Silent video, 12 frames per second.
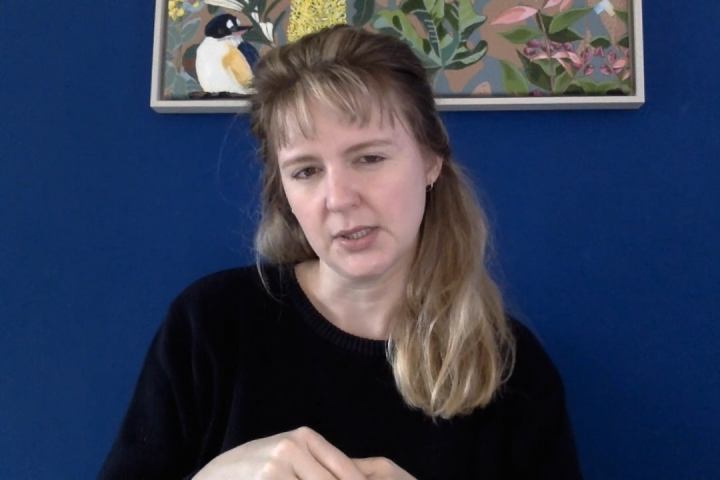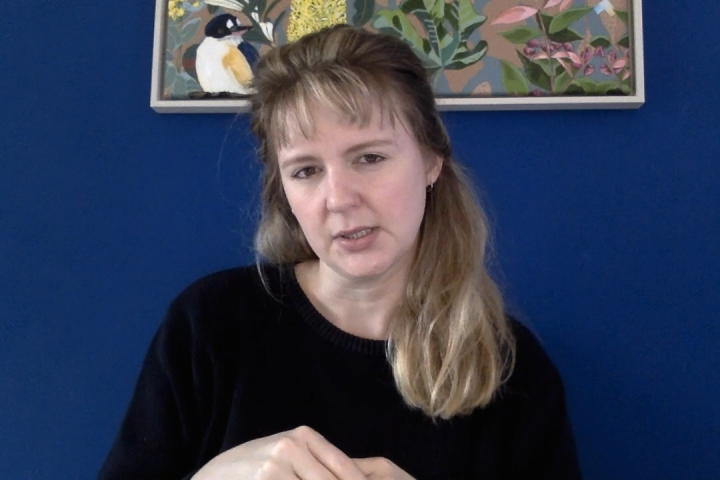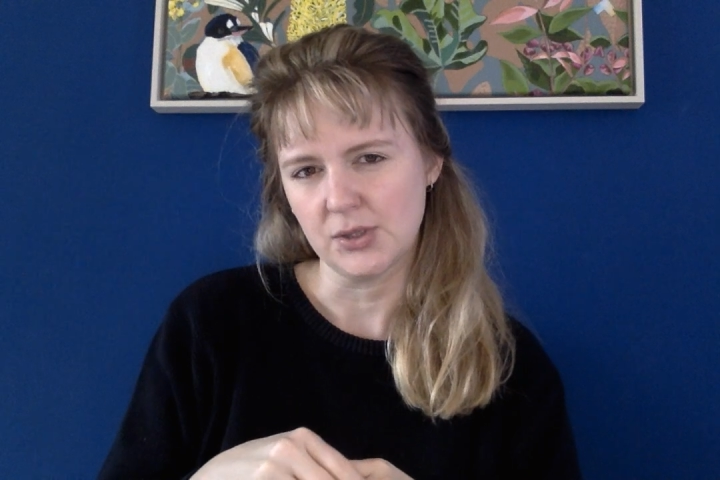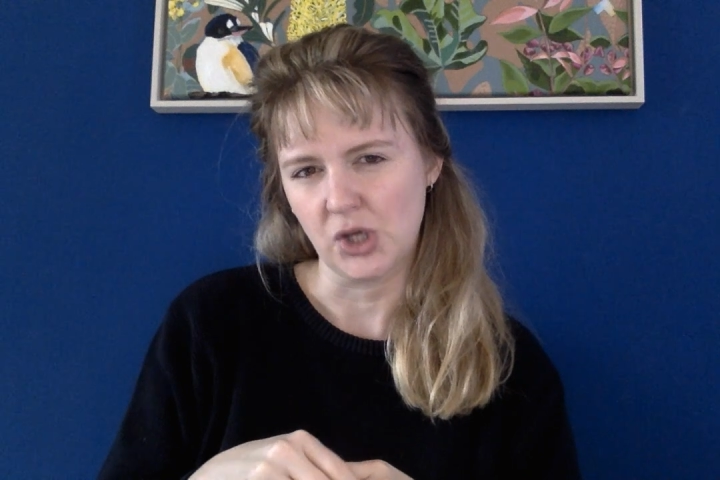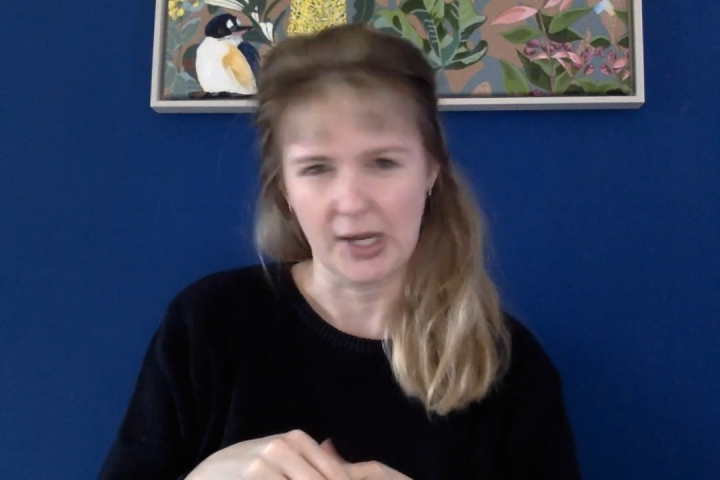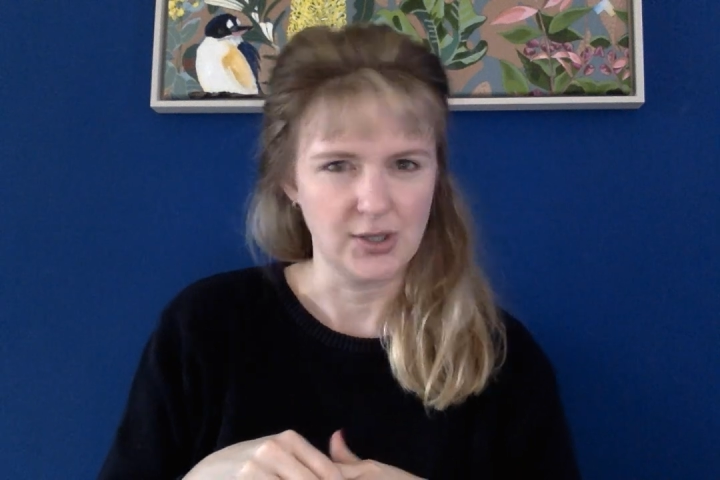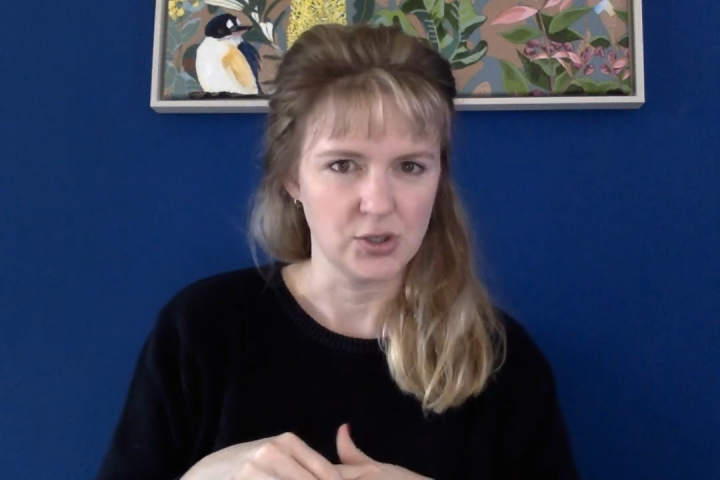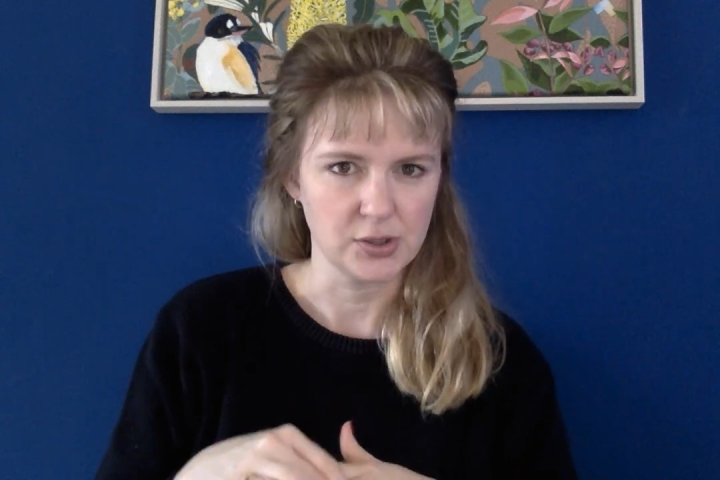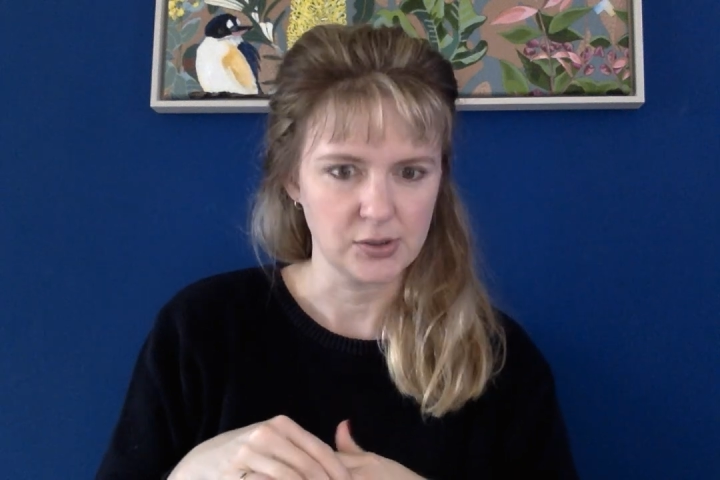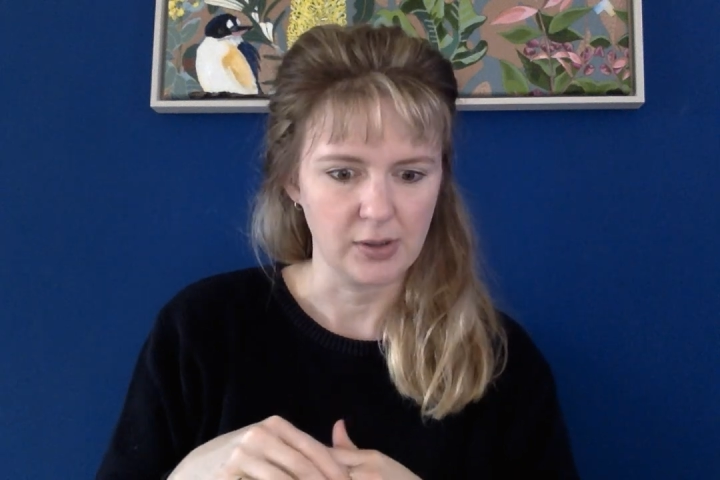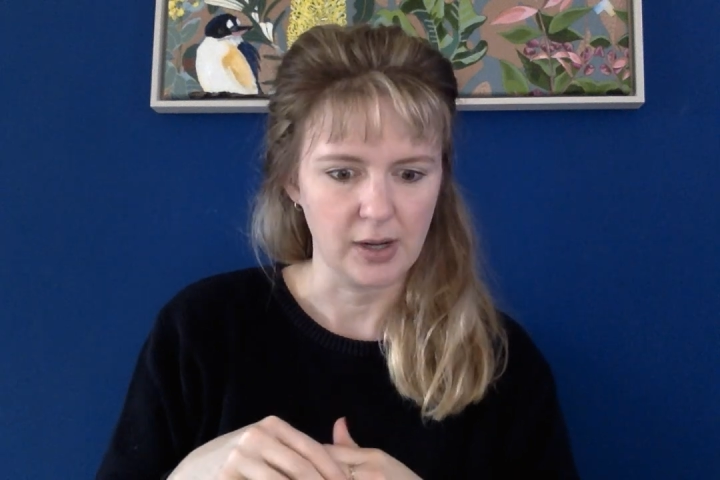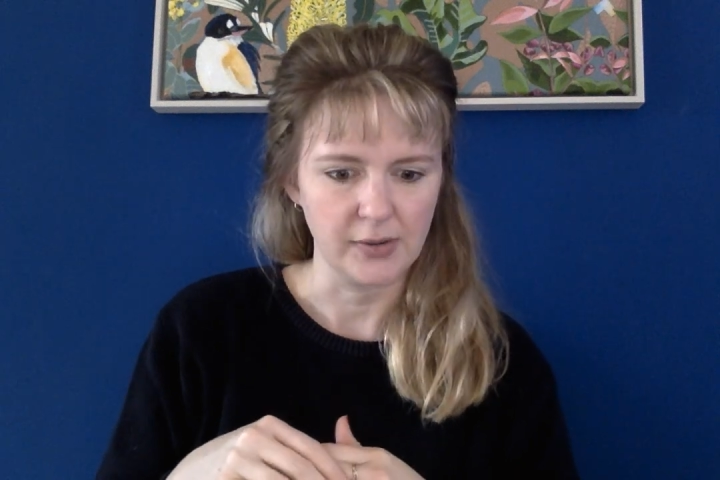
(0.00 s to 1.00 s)
it changes
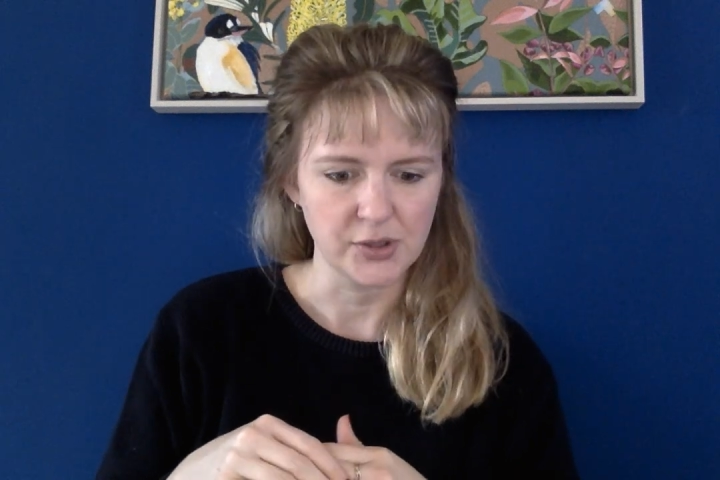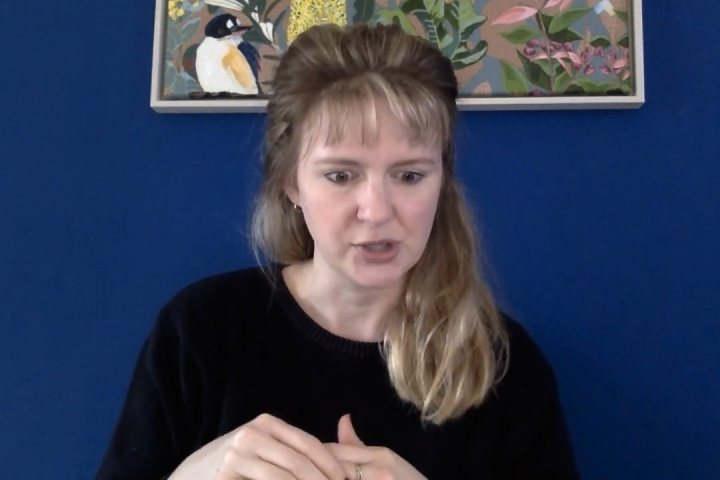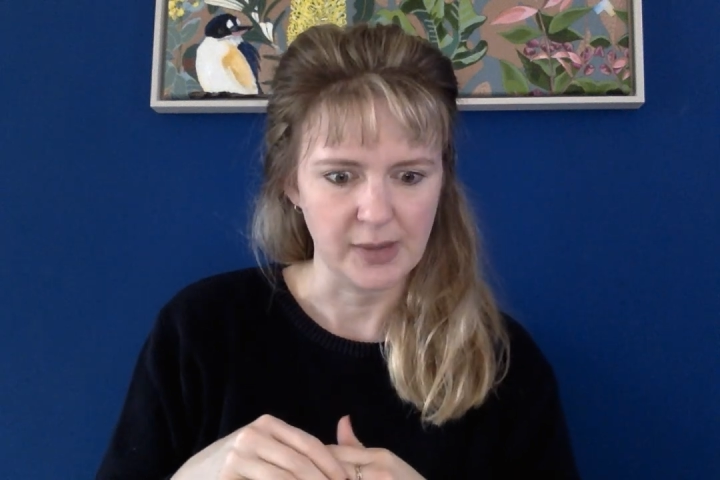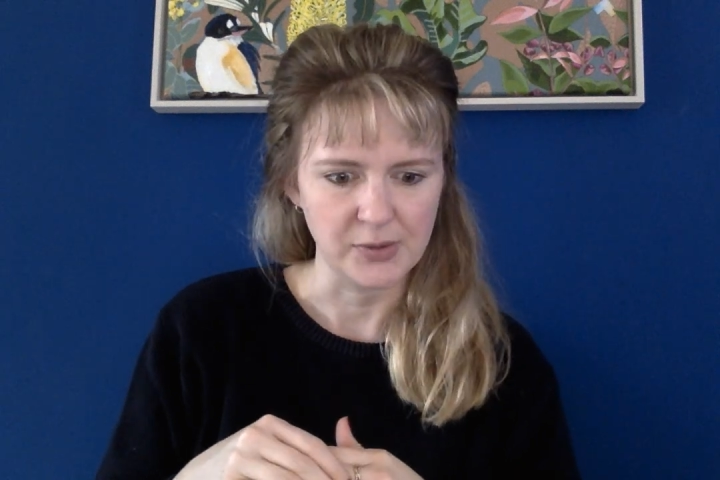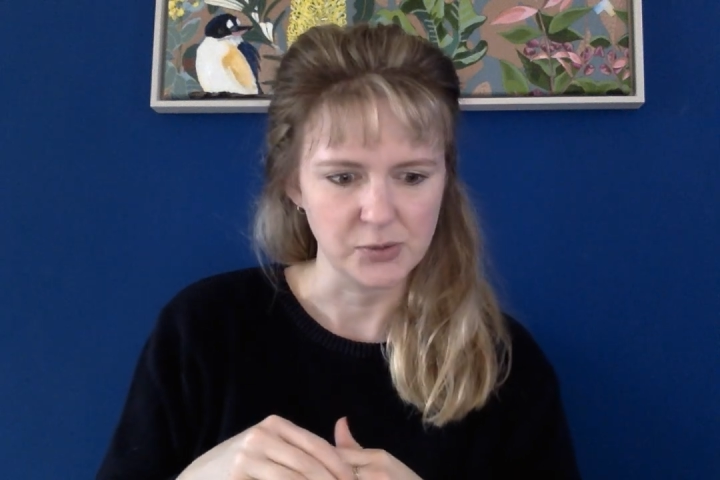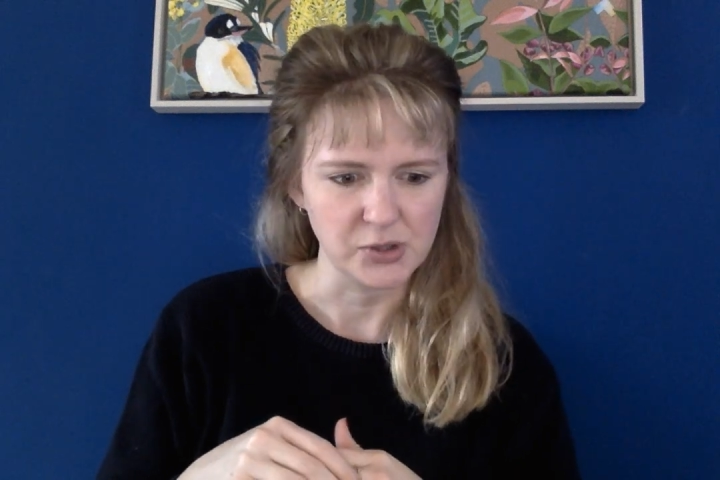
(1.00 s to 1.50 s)
throughout the chapter,